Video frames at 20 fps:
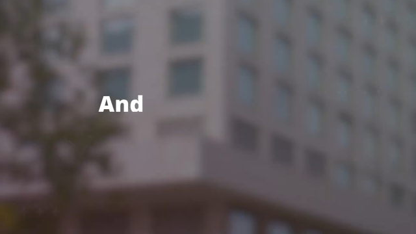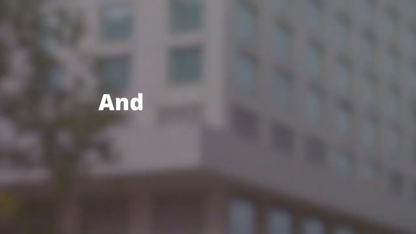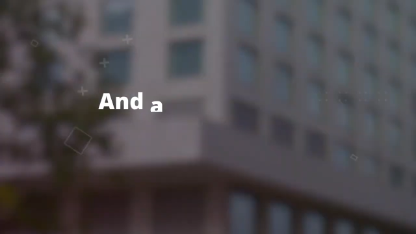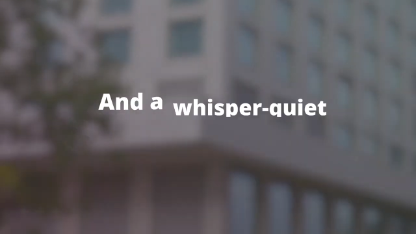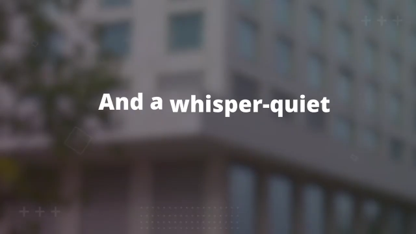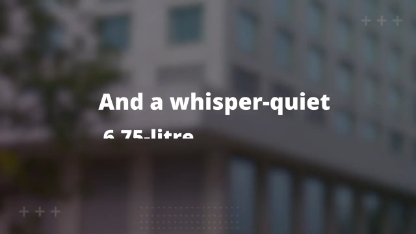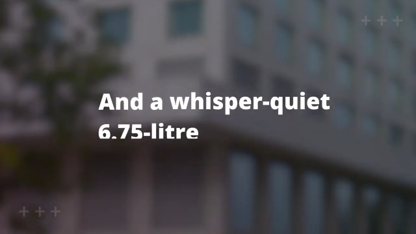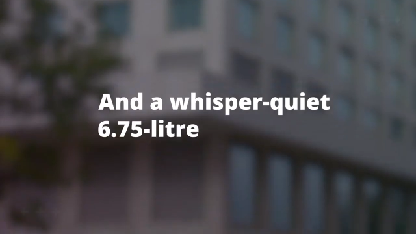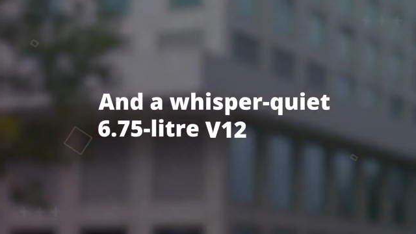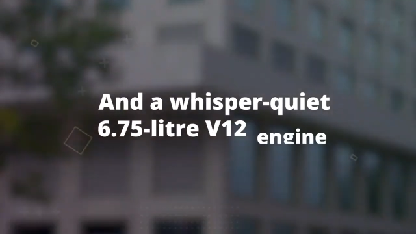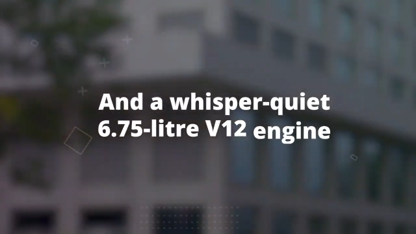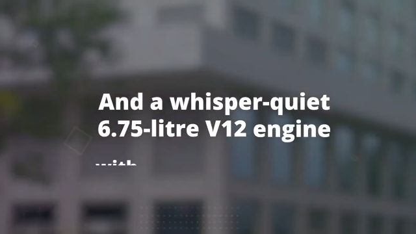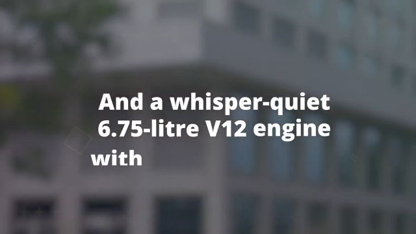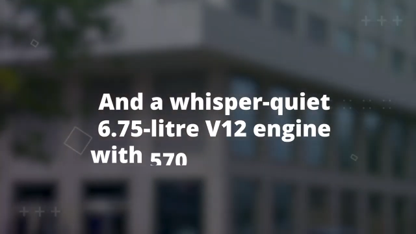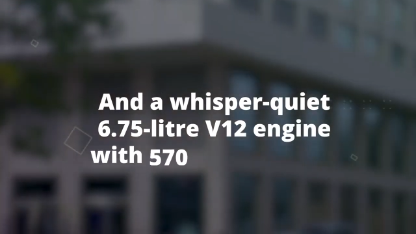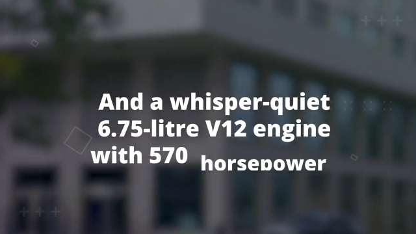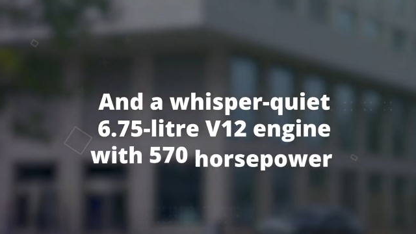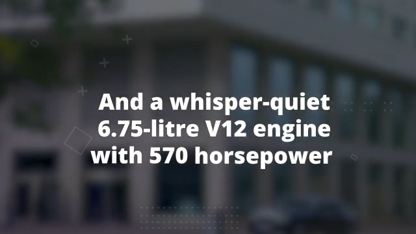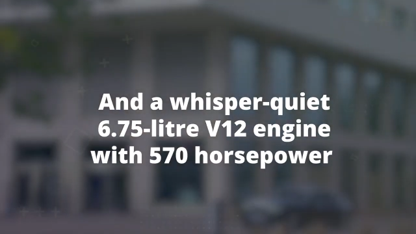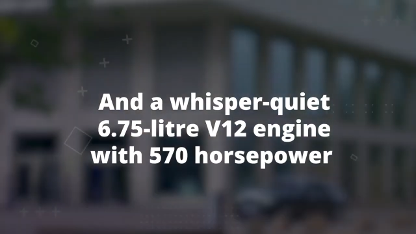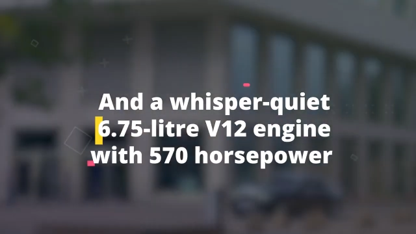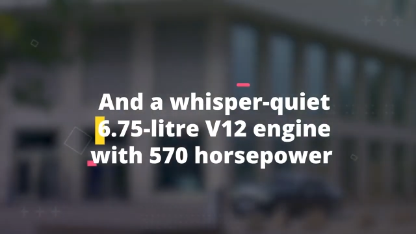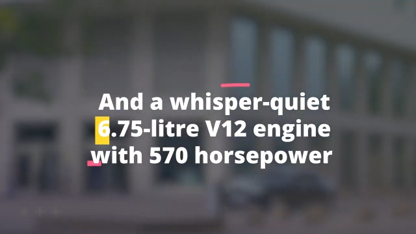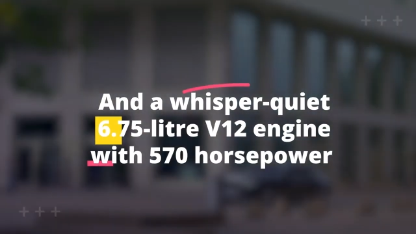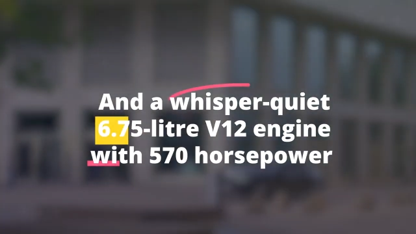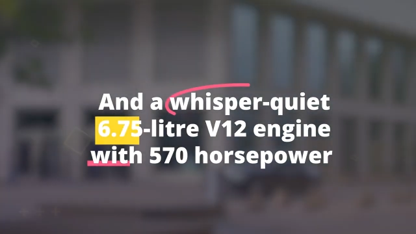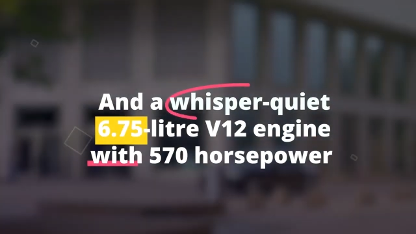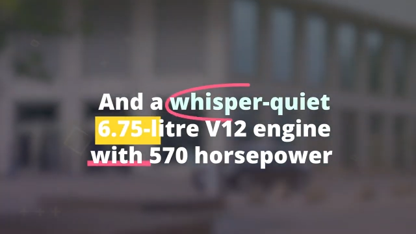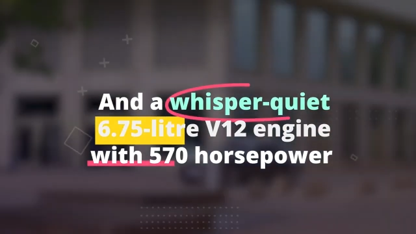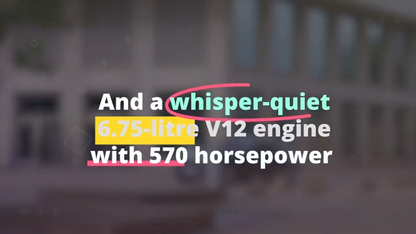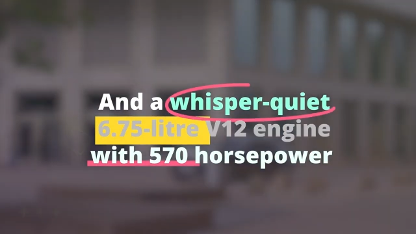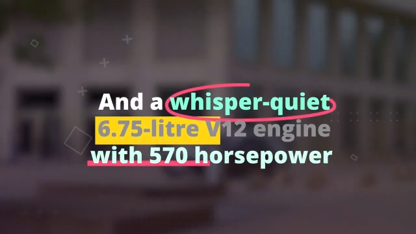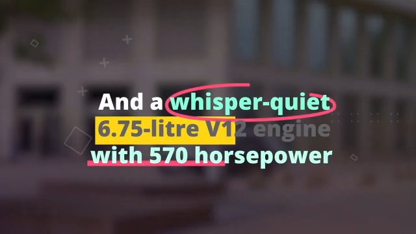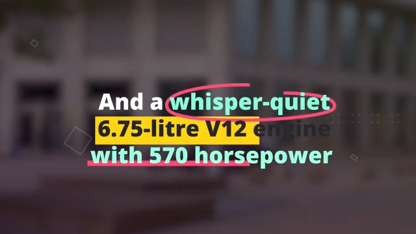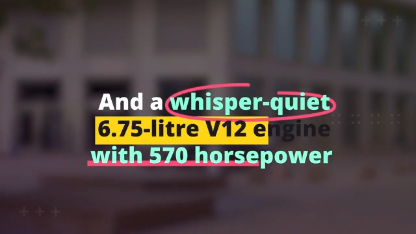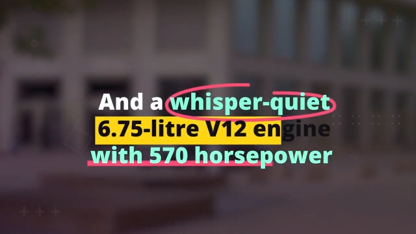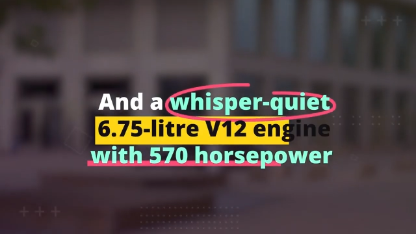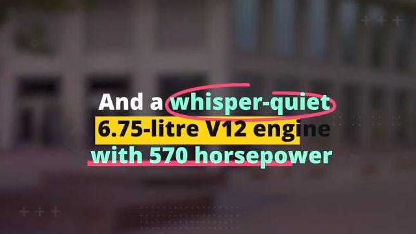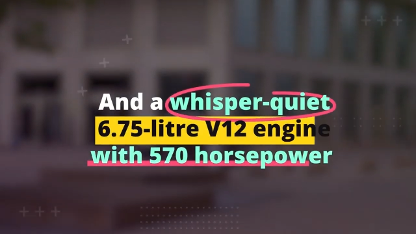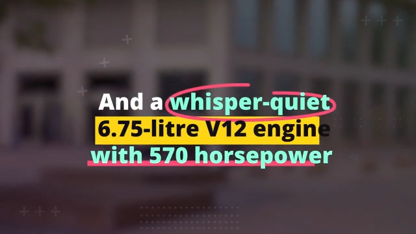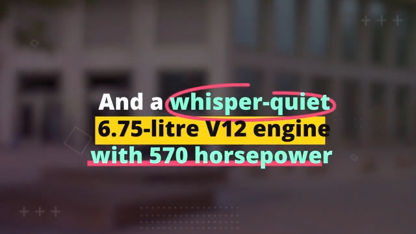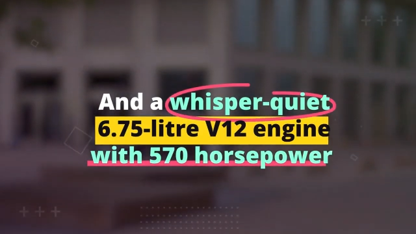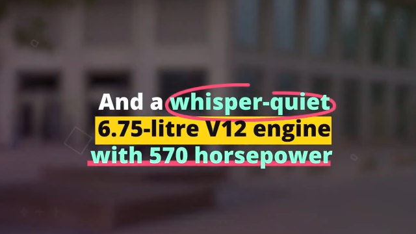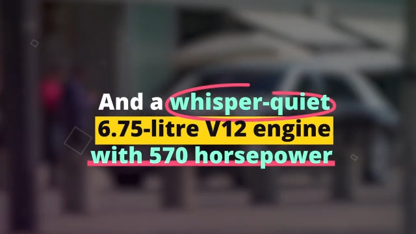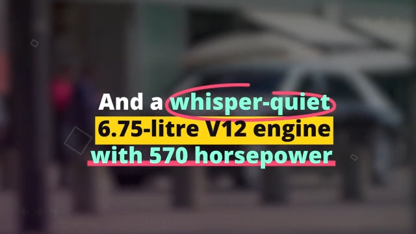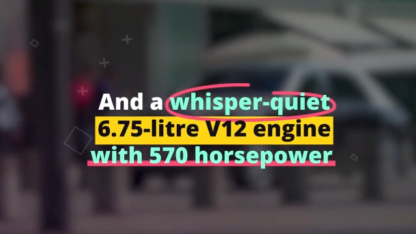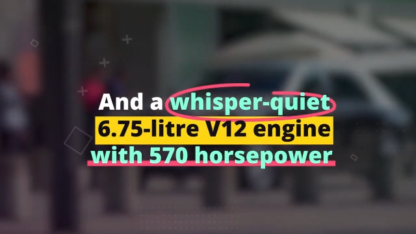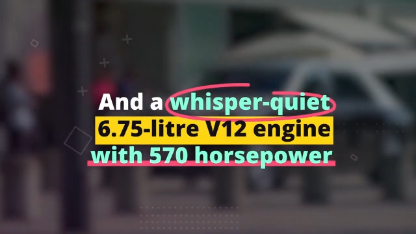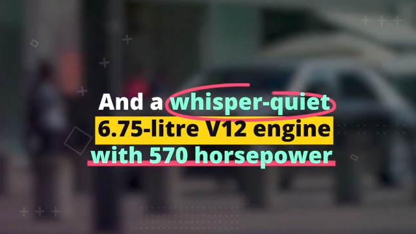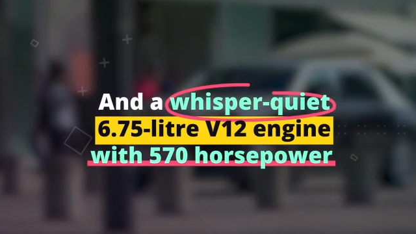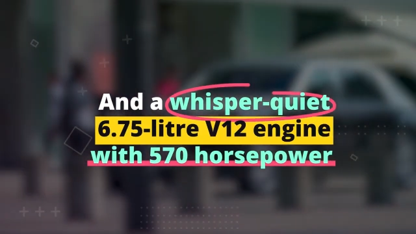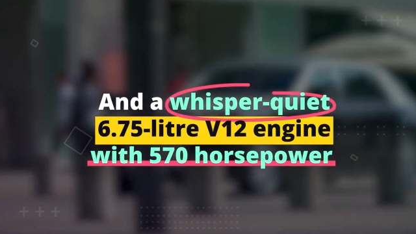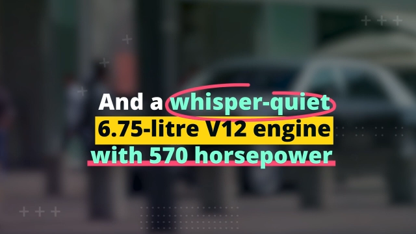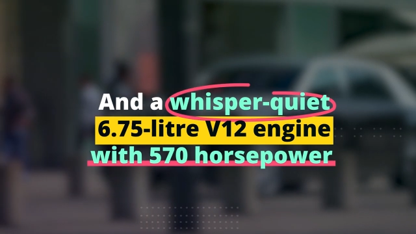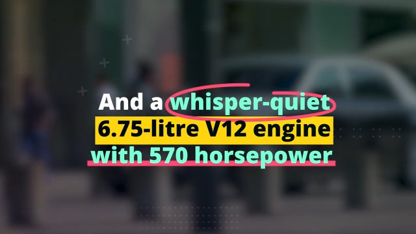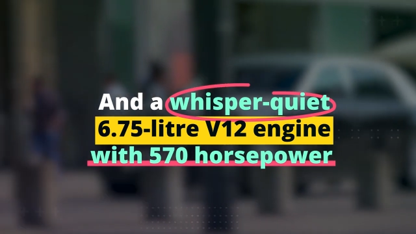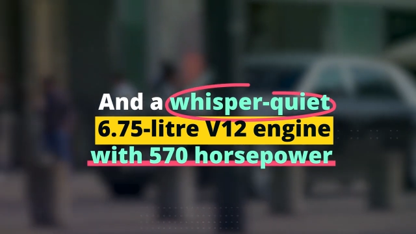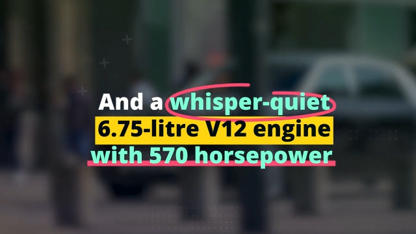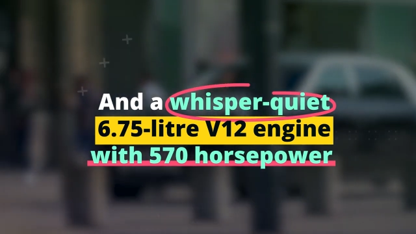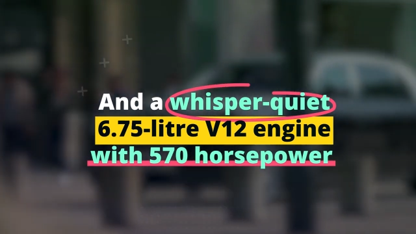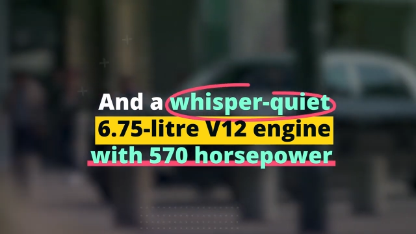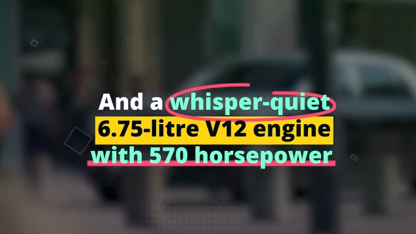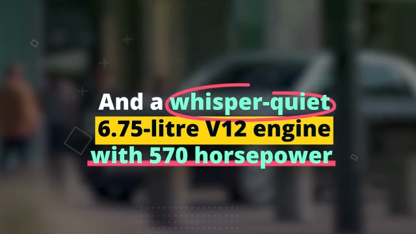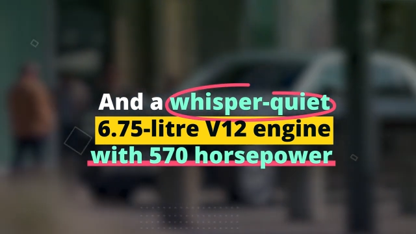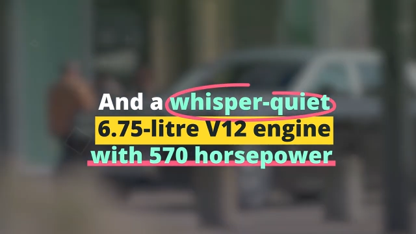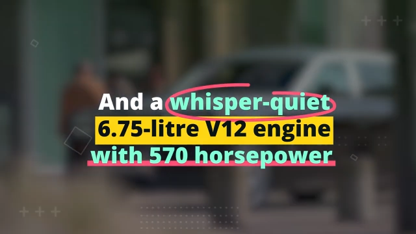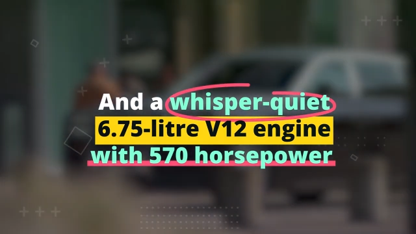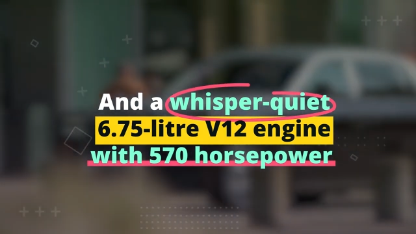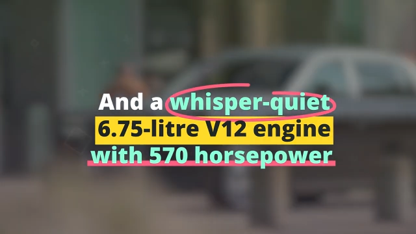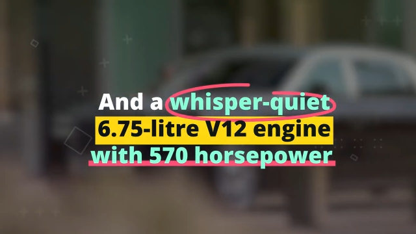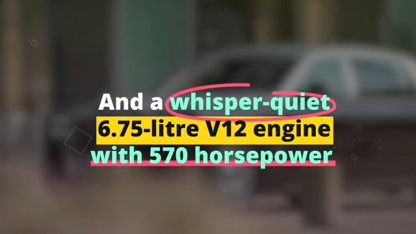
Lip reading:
Nobody's mouth can be seen.